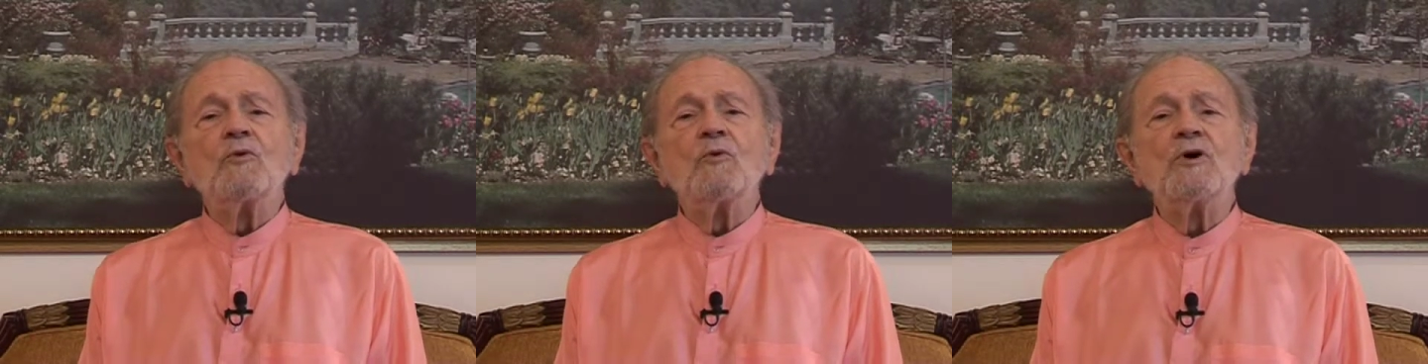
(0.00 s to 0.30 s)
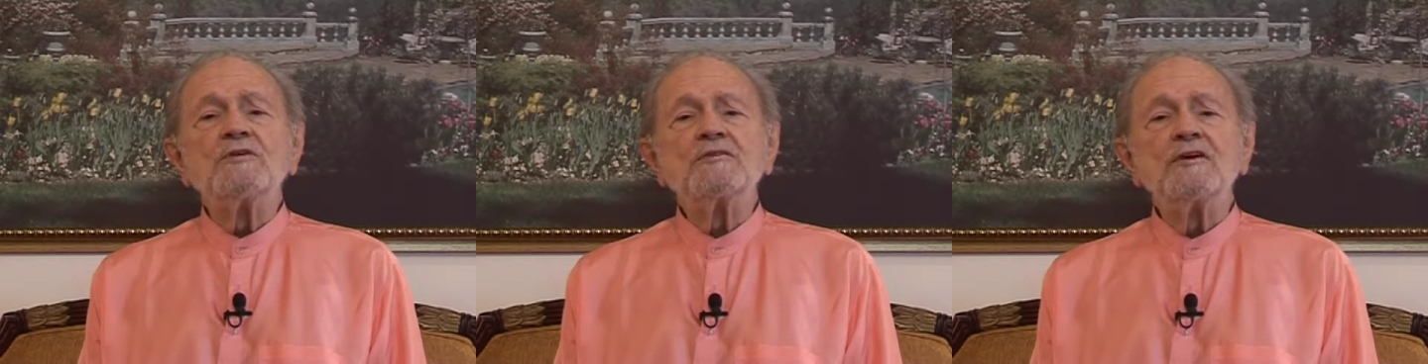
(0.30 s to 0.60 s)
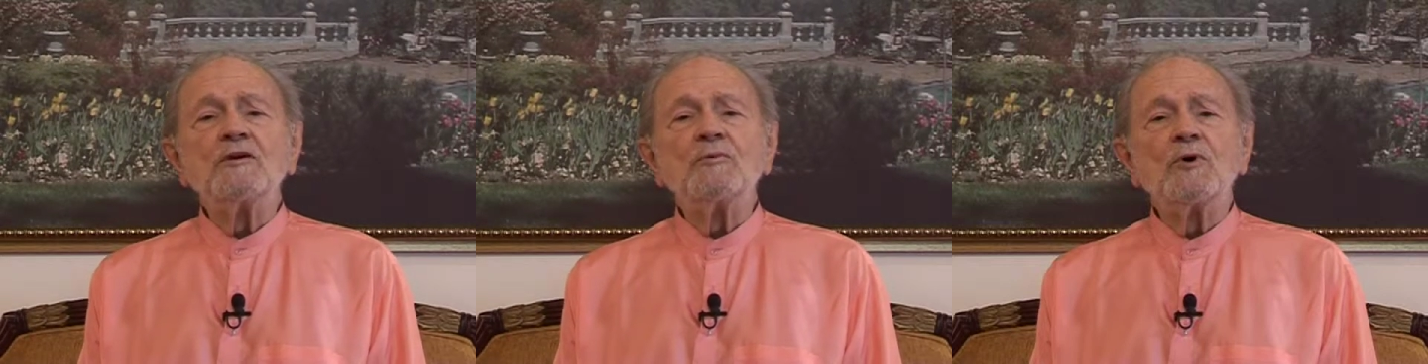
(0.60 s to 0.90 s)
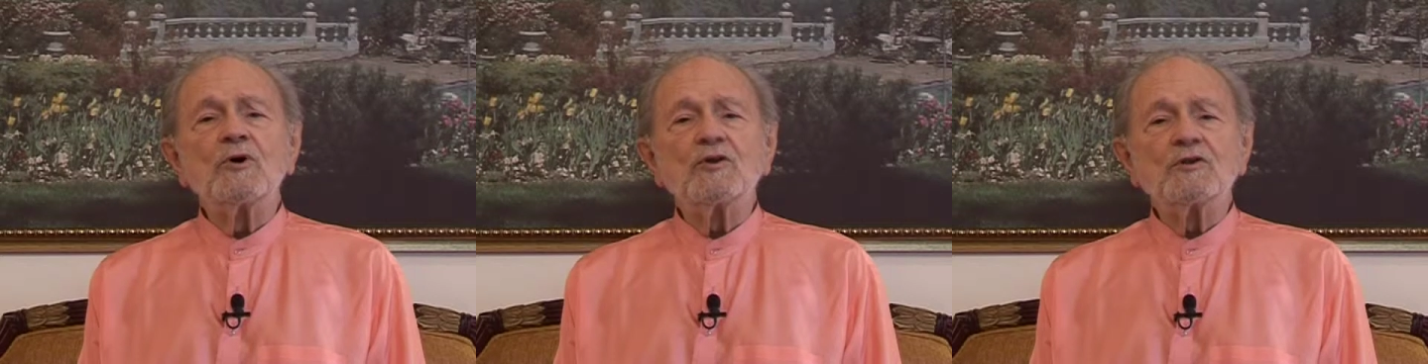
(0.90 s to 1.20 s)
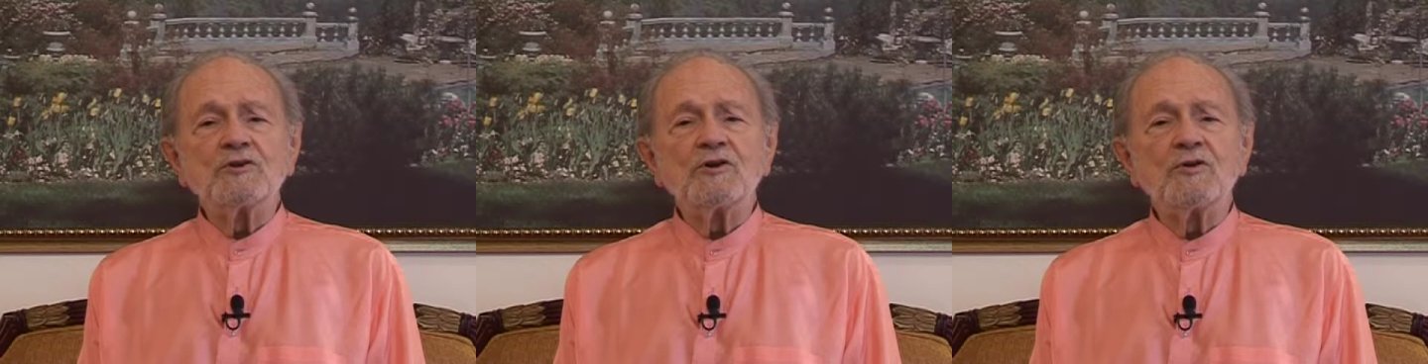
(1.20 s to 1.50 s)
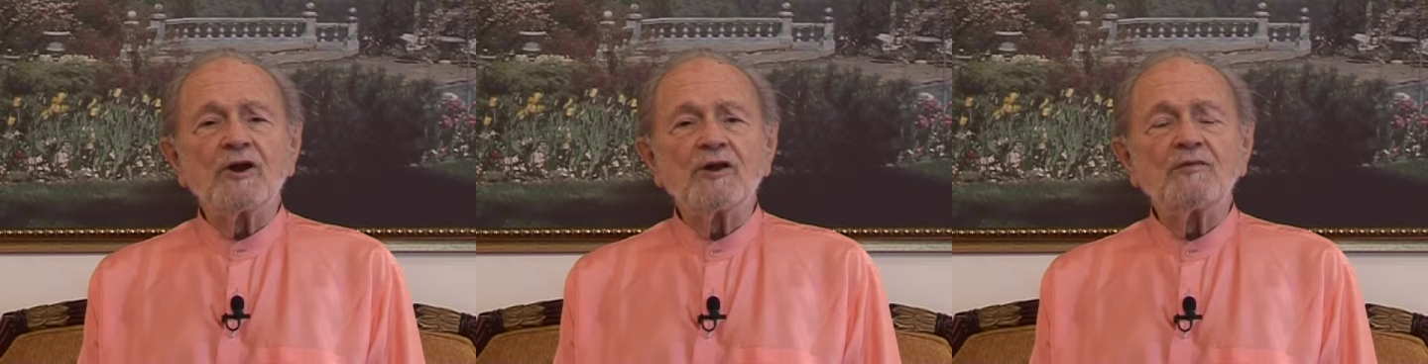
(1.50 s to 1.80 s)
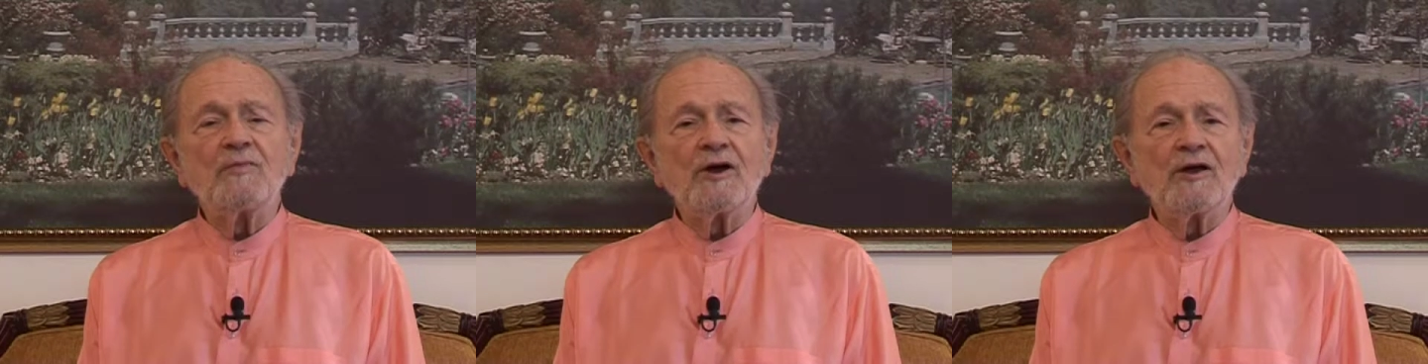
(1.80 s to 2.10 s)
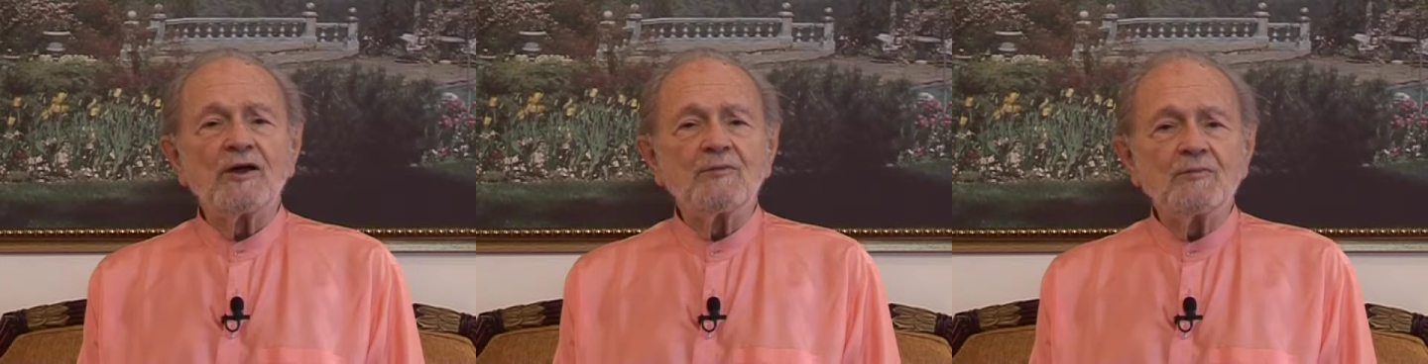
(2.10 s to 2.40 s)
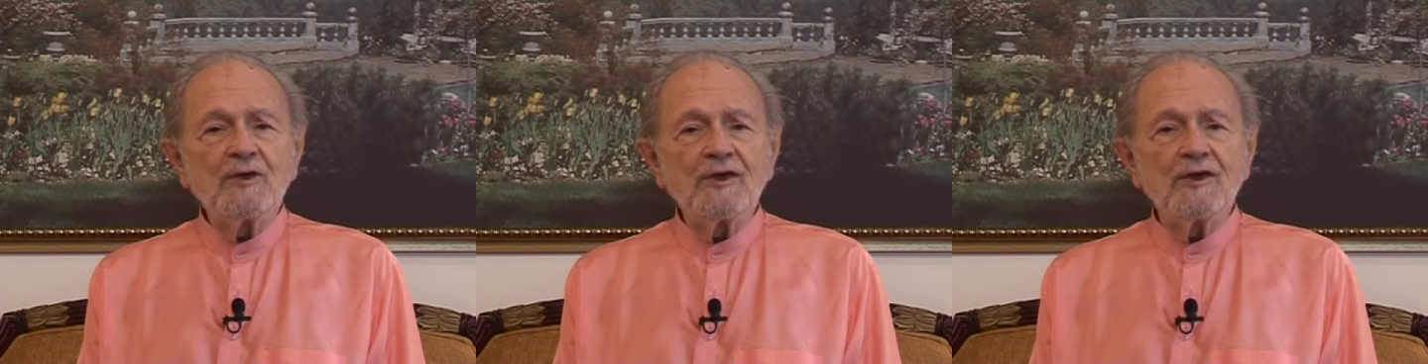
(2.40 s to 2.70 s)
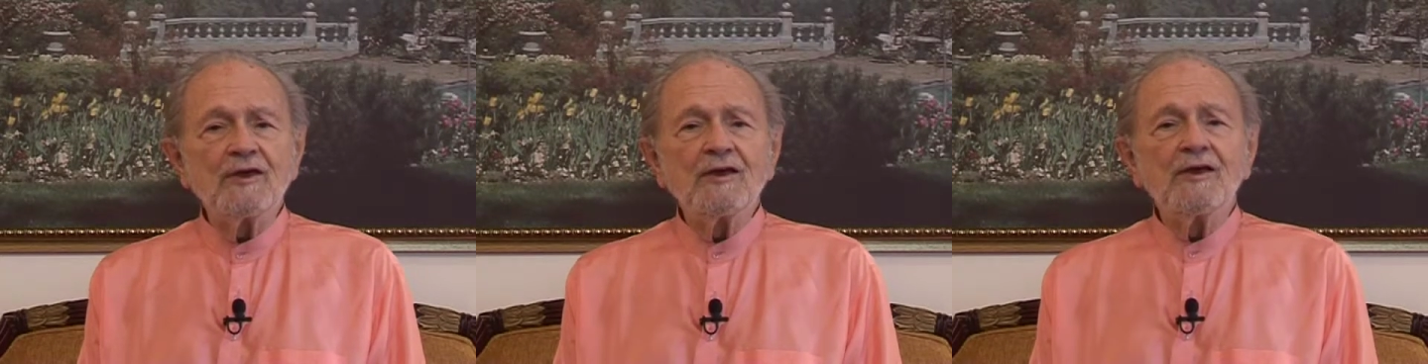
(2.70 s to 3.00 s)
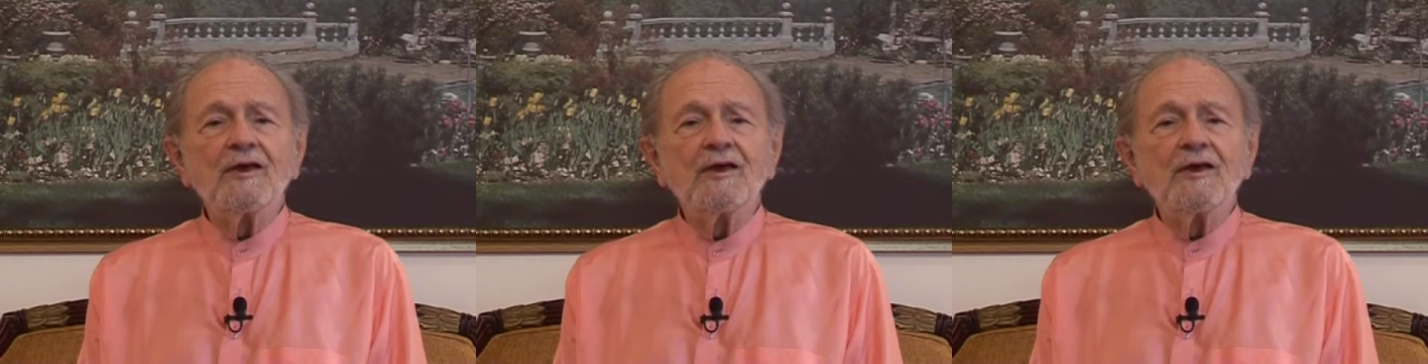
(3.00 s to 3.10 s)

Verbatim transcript: was in a book that she'd read by me